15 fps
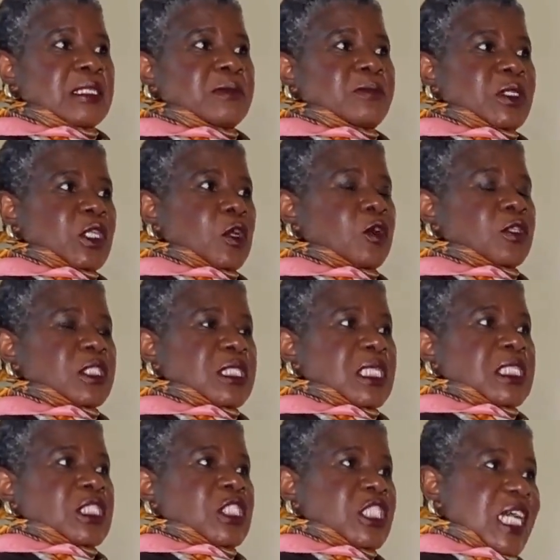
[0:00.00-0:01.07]
Because
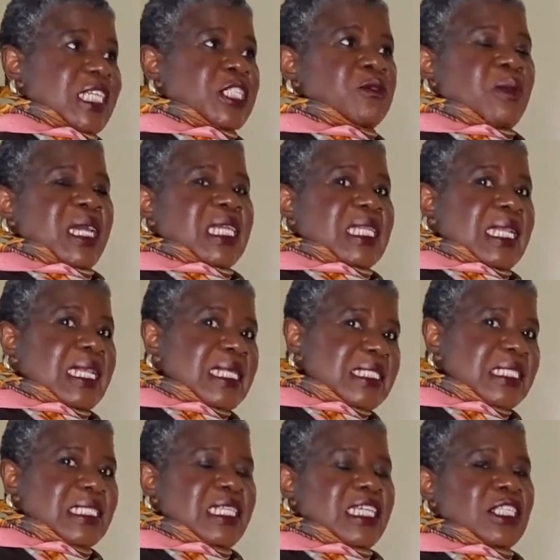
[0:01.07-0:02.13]
just by
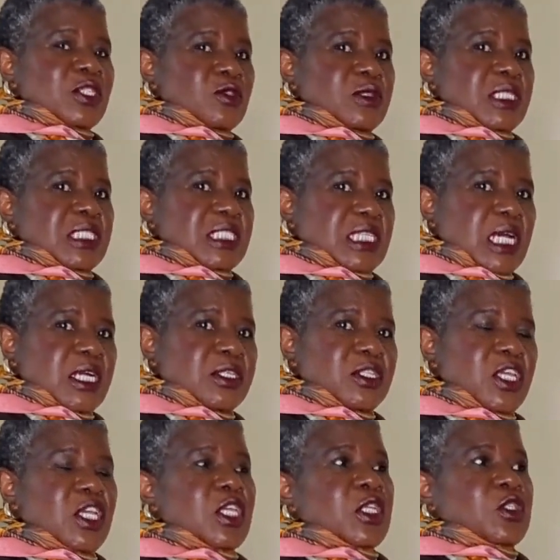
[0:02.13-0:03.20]
listening to the sound,
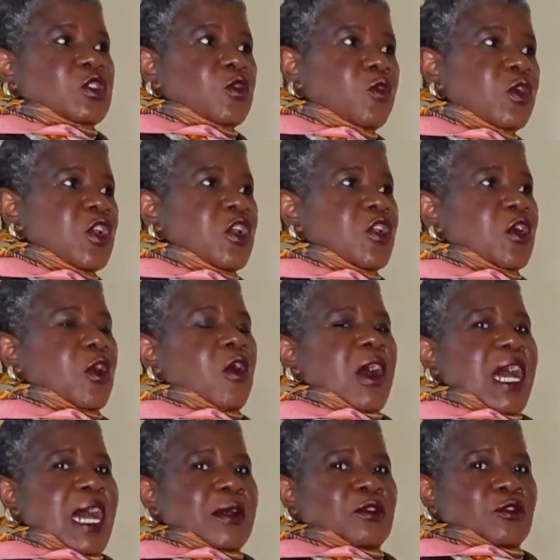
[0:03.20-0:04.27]
you will know
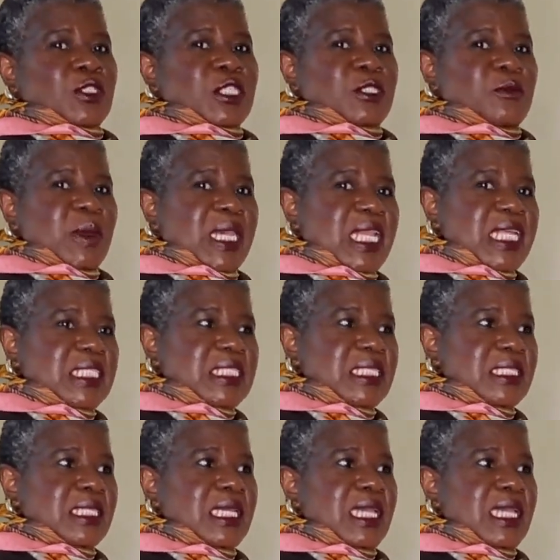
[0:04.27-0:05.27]
how to spell it,